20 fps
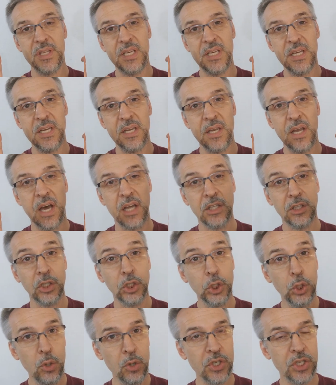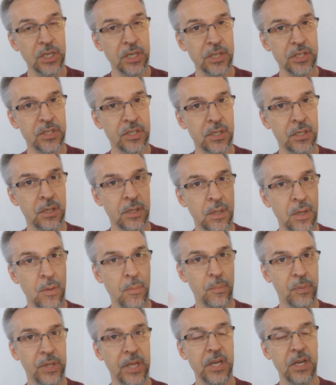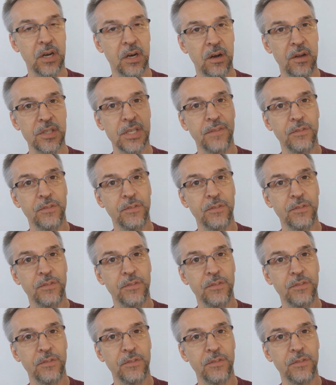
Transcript: the Illusionist playing cards,